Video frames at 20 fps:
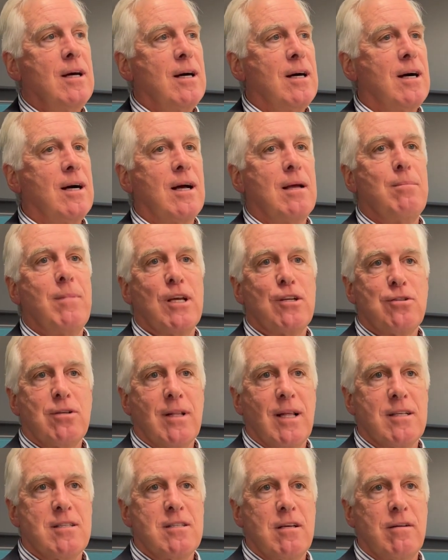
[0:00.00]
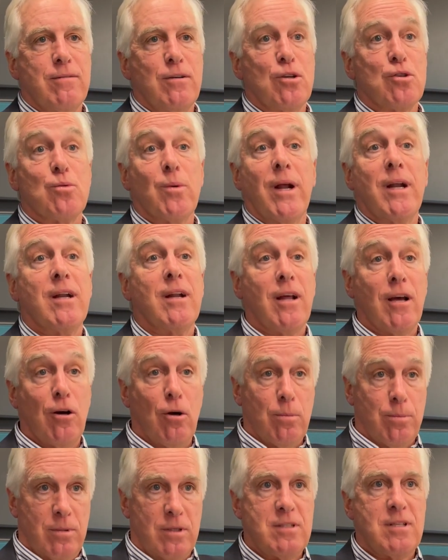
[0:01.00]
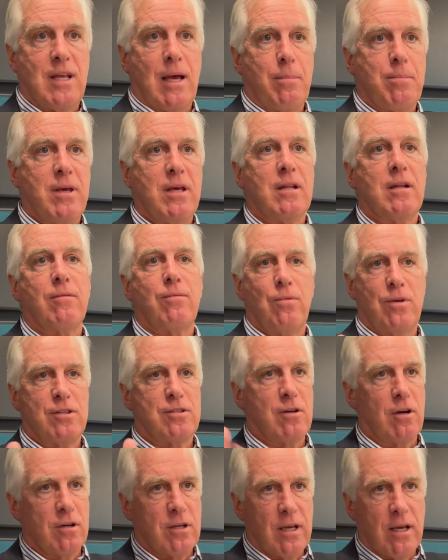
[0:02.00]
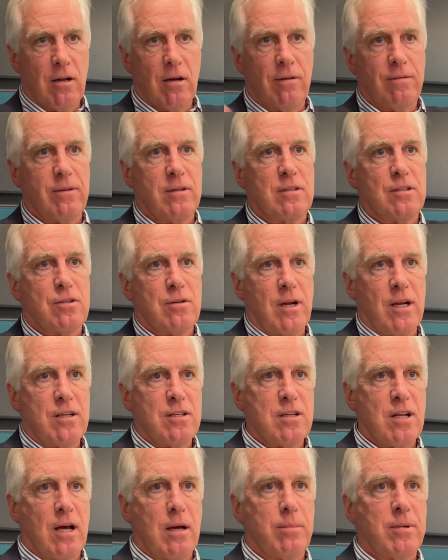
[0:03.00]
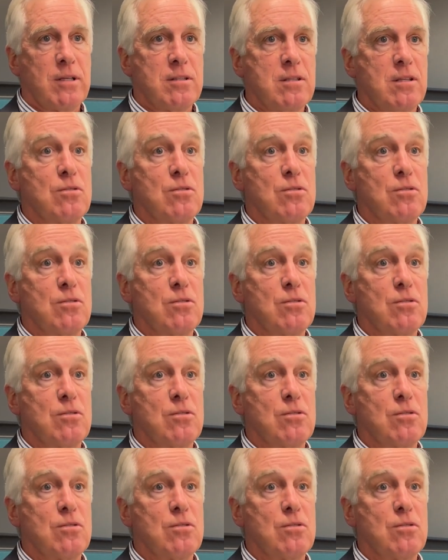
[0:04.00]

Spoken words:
and make sure that CFO is ready to help step in if we start to get off into strange topics.